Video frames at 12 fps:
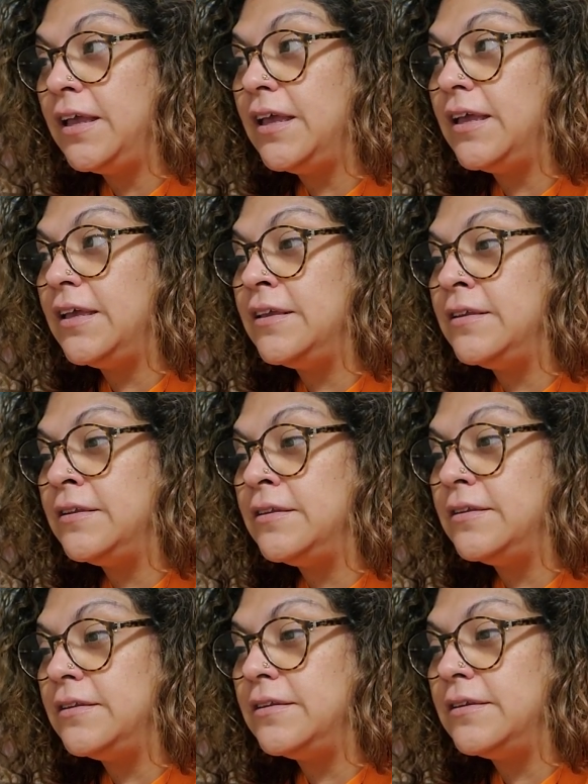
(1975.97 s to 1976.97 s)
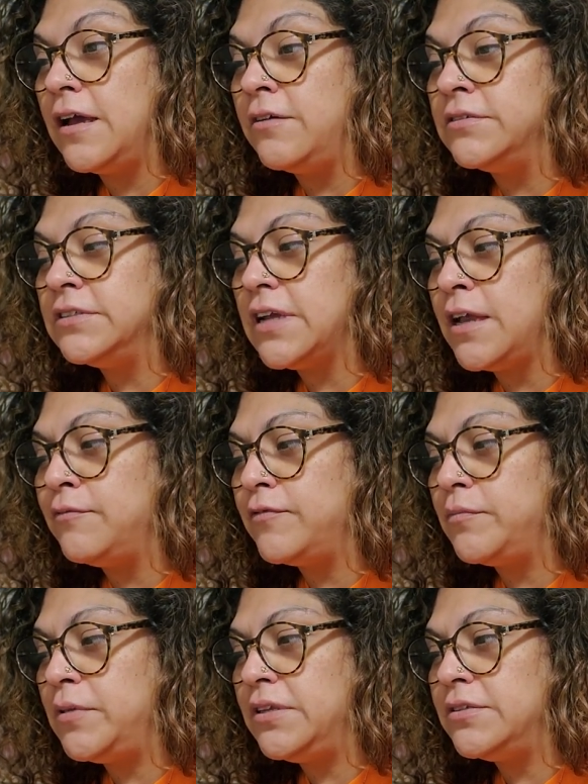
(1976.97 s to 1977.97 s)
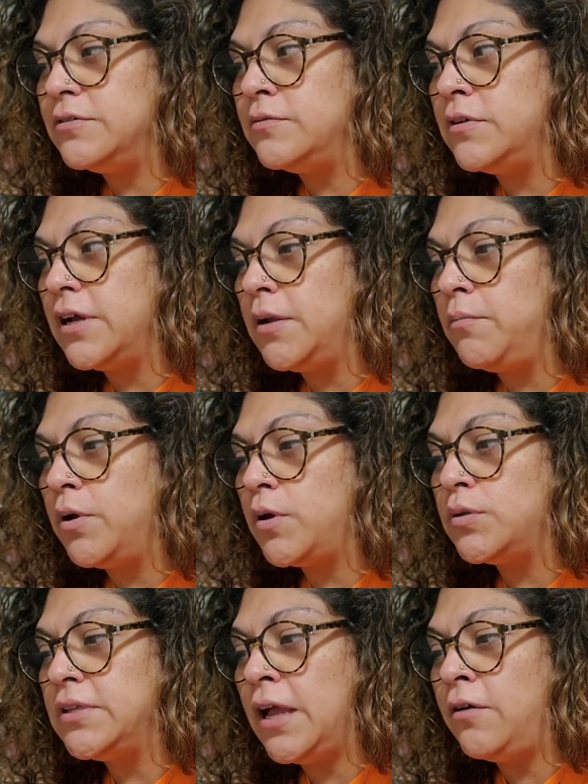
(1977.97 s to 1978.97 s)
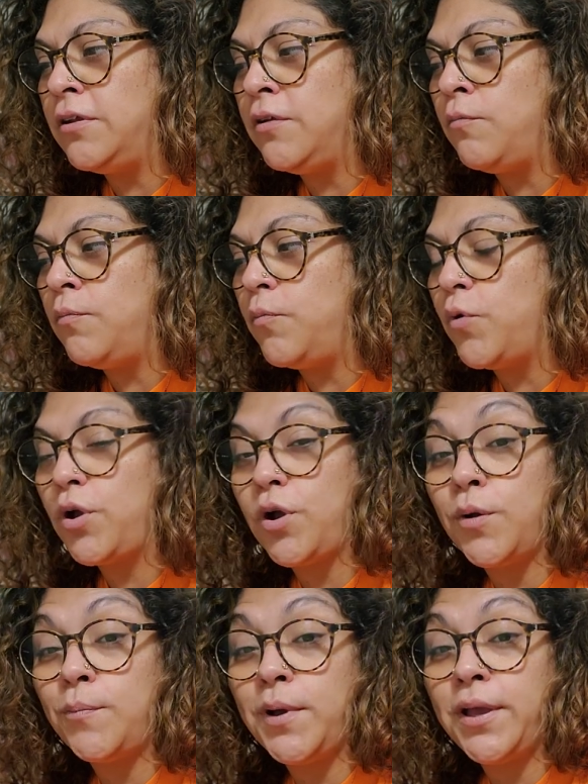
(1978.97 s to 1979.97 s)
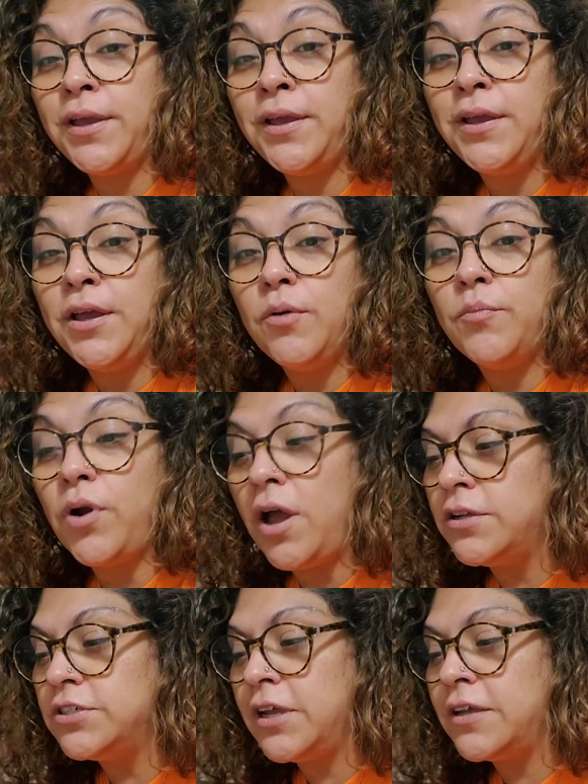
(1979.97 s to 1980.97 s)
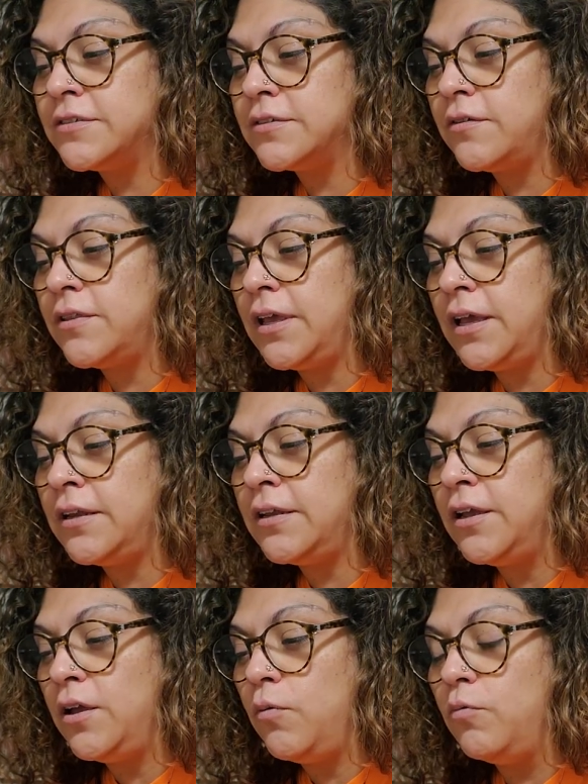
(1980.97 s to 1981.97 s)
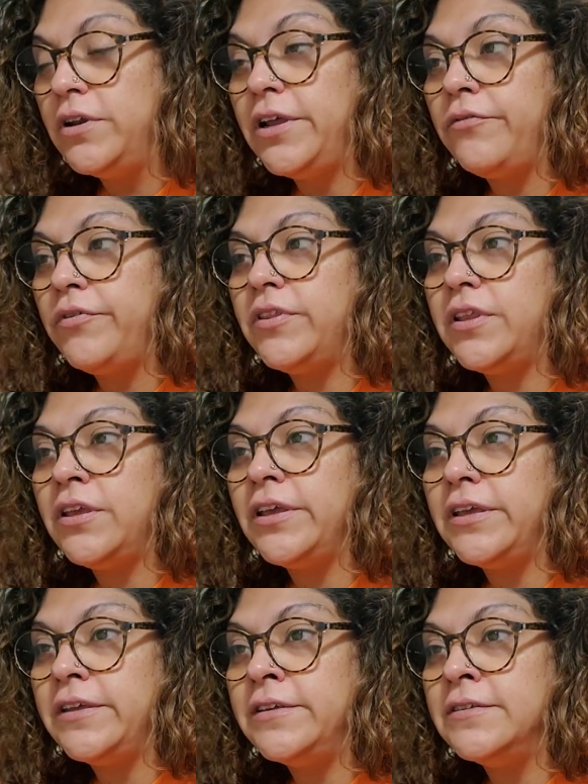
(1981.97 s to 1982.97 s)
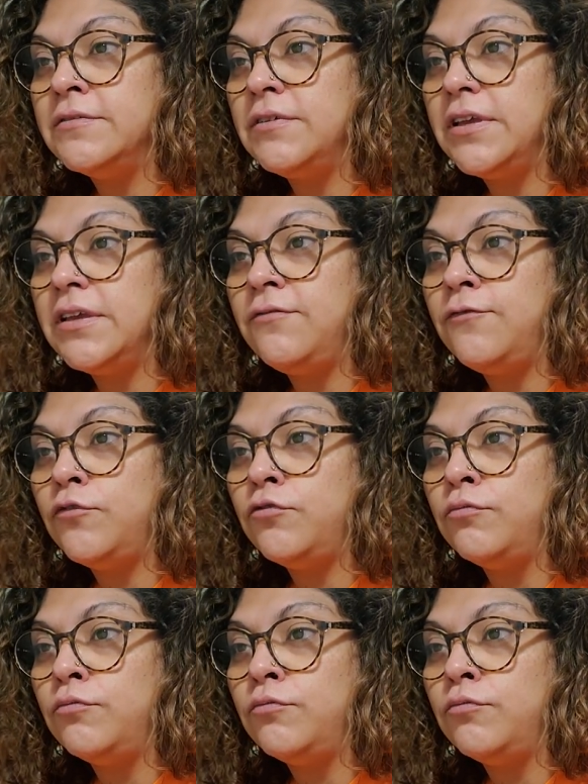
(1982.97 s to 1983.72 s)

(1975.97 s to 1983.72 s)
And now it's time for me to kind of buckle down and work on my project so that when everything is in full